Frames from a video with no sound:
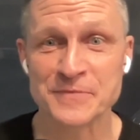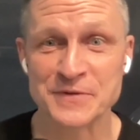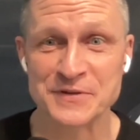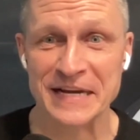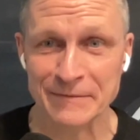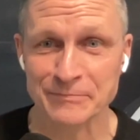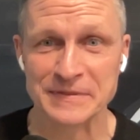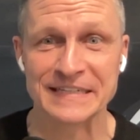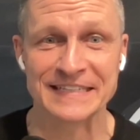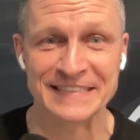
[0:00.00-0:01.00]
Yep.
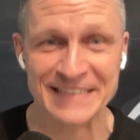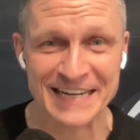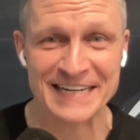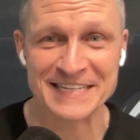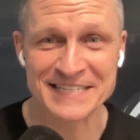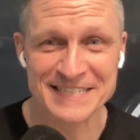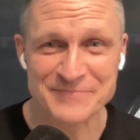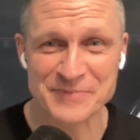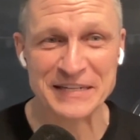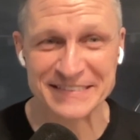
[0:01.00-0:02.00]
And
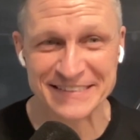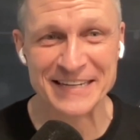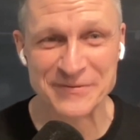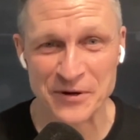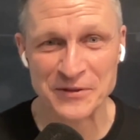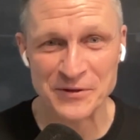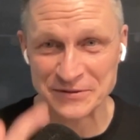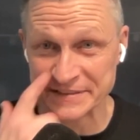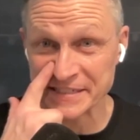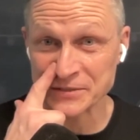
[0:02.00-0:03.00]
but it's like one of those
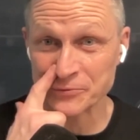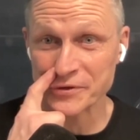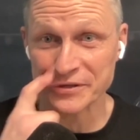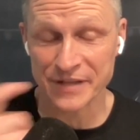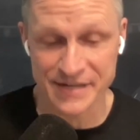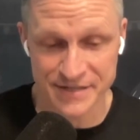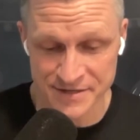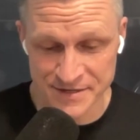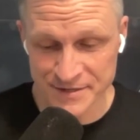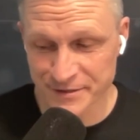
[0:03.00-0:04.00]
things where you're like,
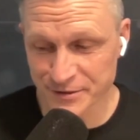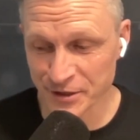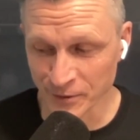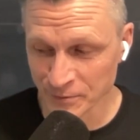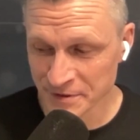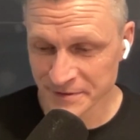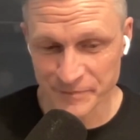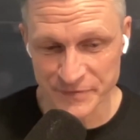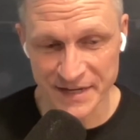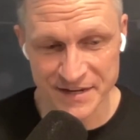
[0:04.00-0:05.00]
you know,
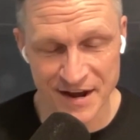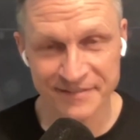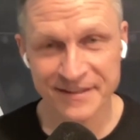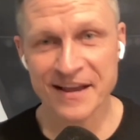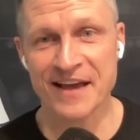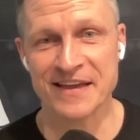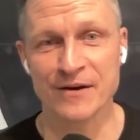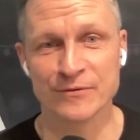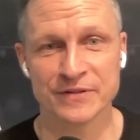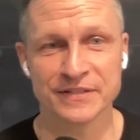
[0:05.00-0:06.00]
they cut the guy out,
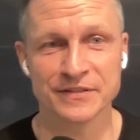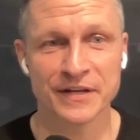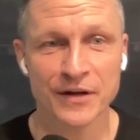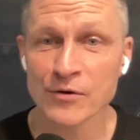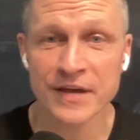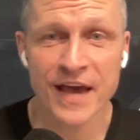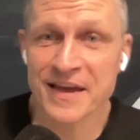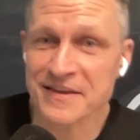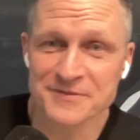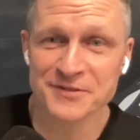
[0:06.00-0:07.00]
and then you're like, okay,
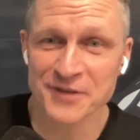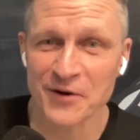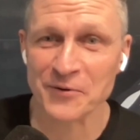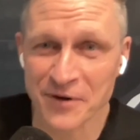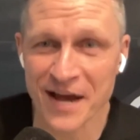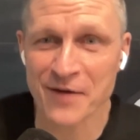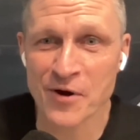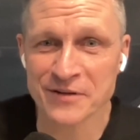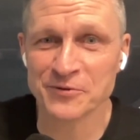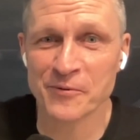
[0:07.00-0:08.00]
so guy
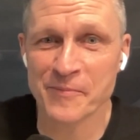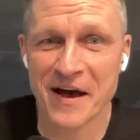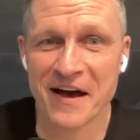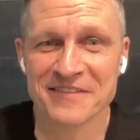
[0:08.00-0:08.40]
watching Obama.